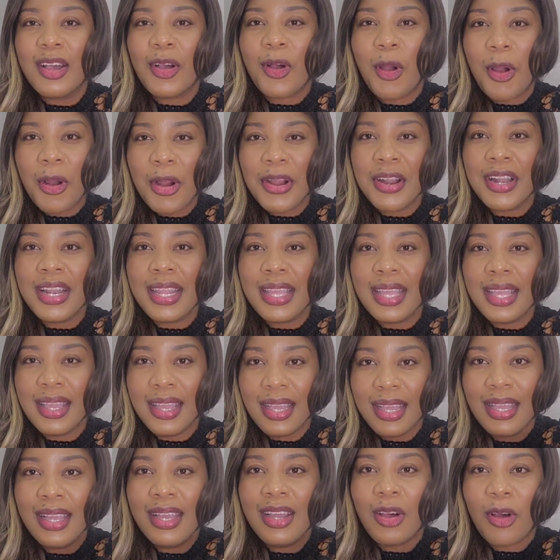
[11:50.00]
Currently,
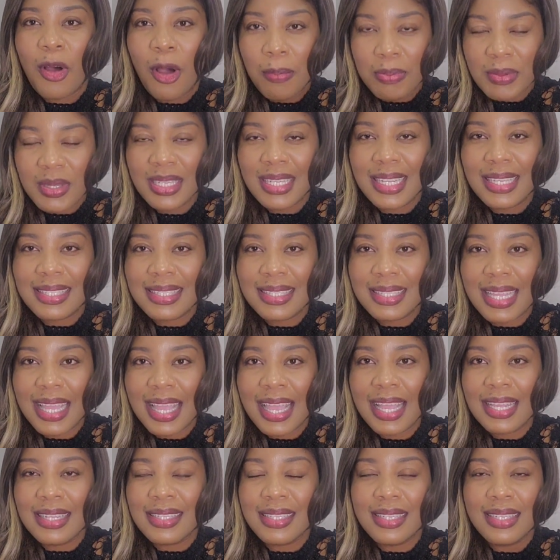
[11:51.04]
up to this
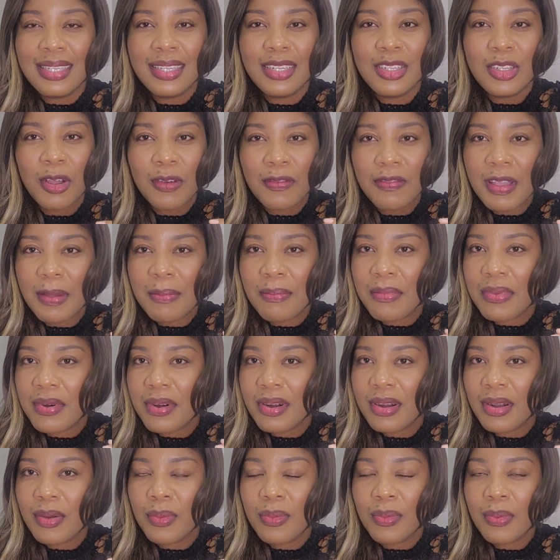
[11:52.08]
date,
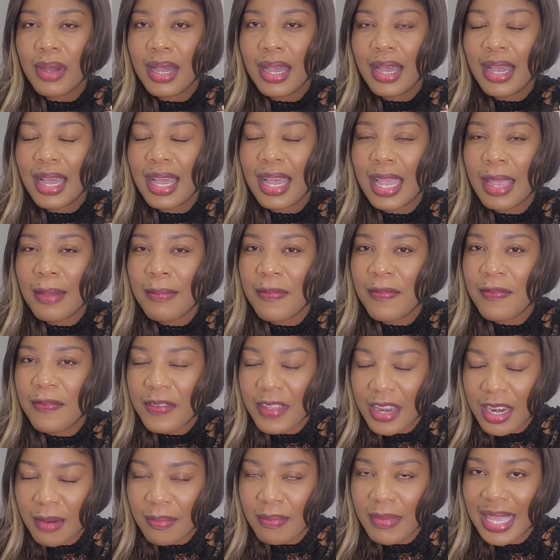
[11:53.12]
November, I'm
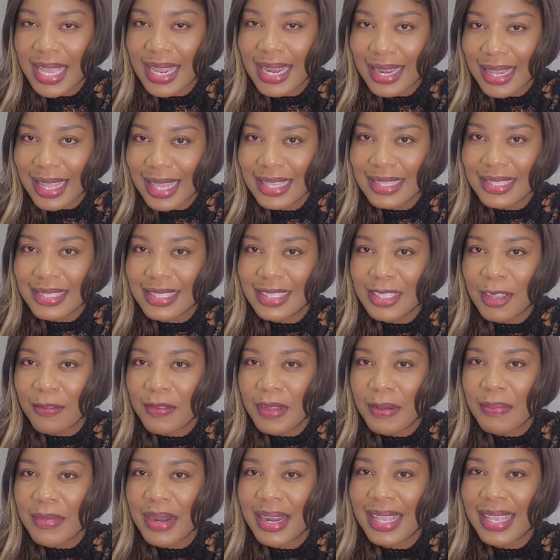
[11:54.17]
filming this,
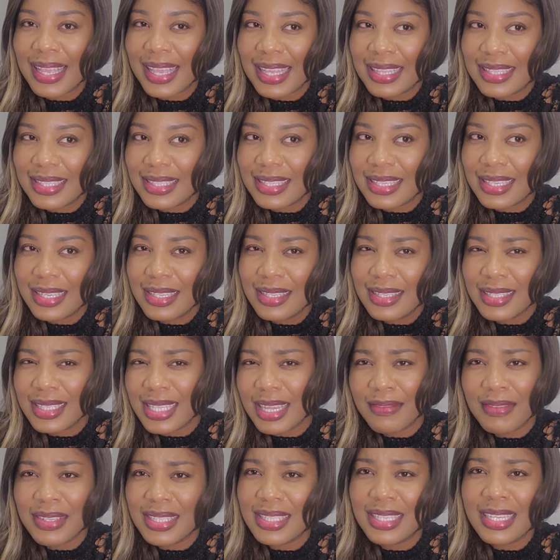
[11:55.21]
November 18,
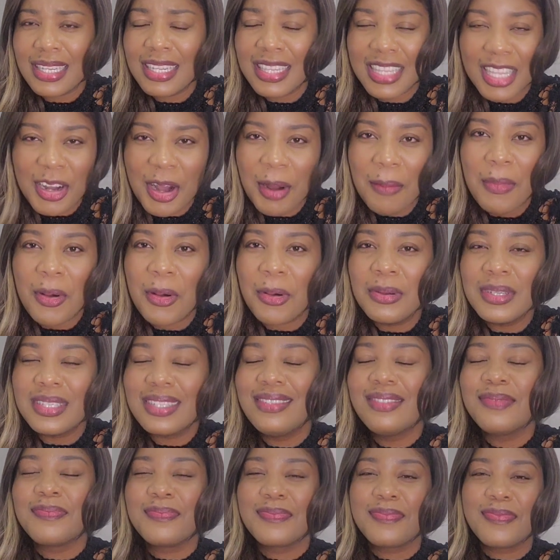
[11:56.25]
17, thereabout,
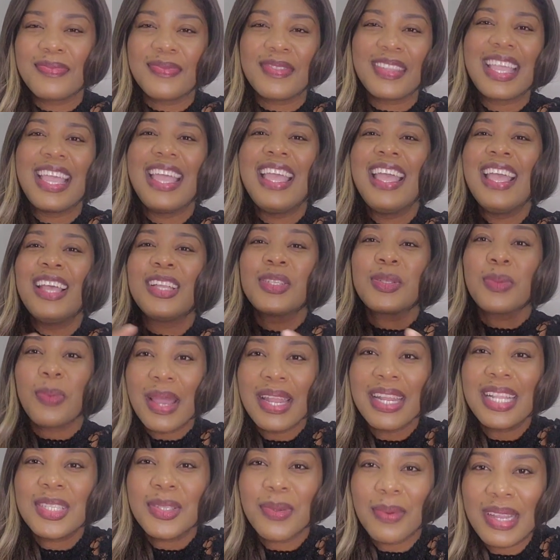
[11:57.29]

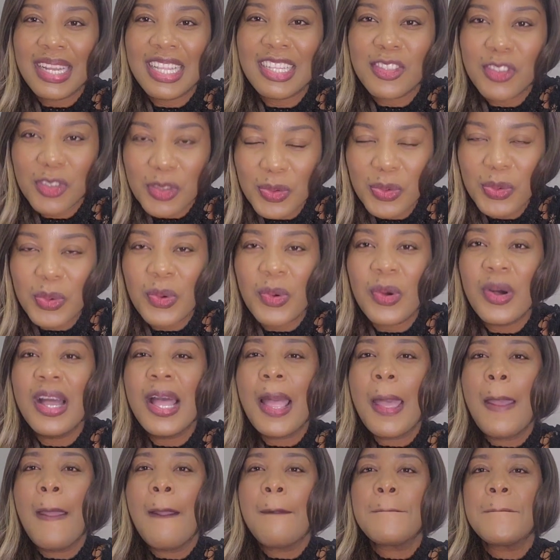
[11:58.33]
2022.
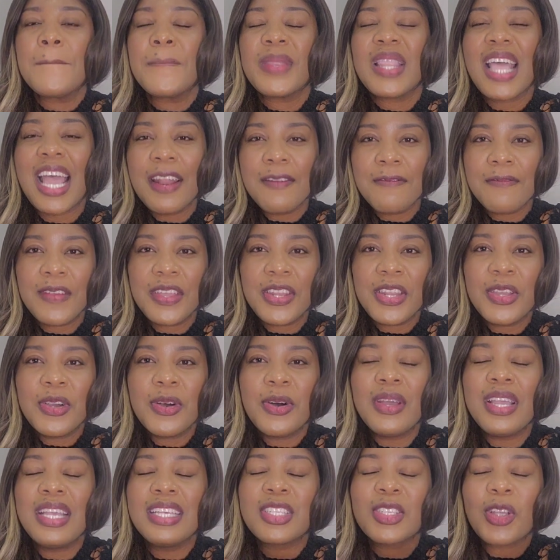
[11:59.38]
That
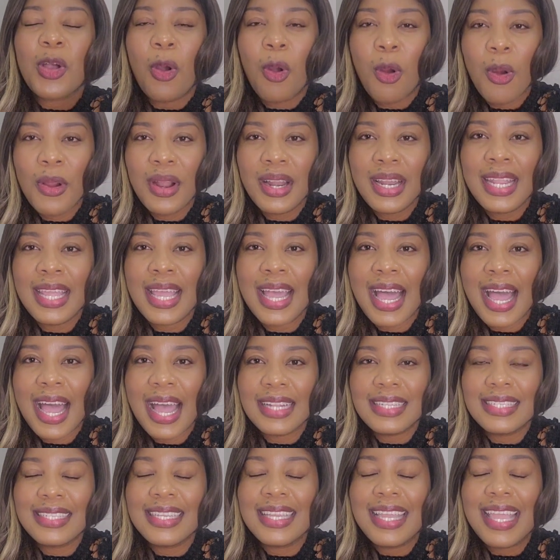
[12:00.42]
video is currently
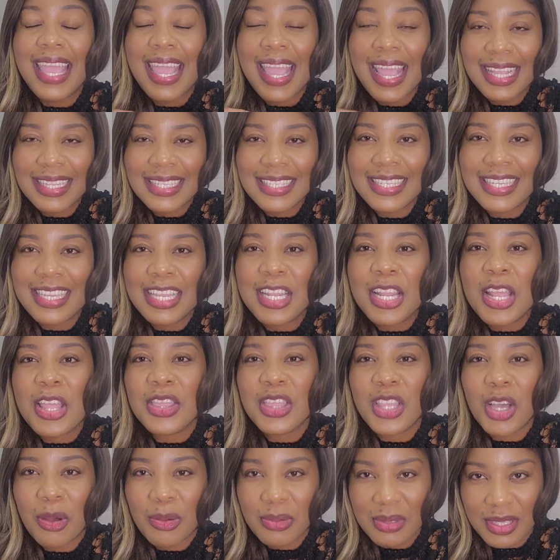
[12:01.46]
at
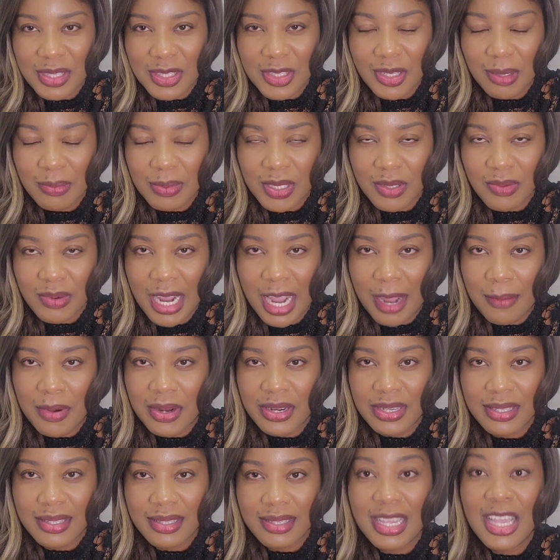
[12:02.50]
18,000
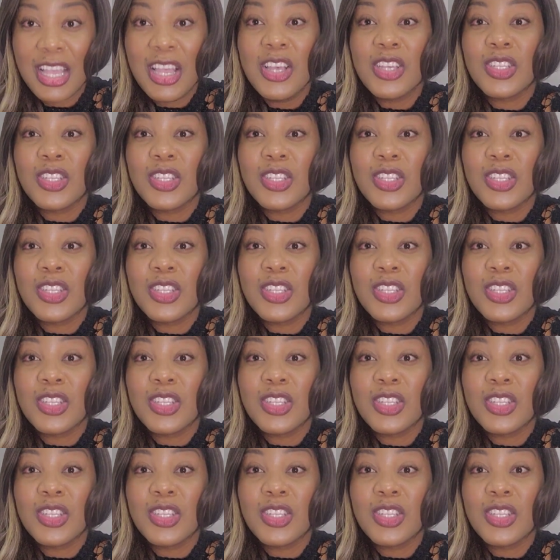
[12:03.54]
subscribers.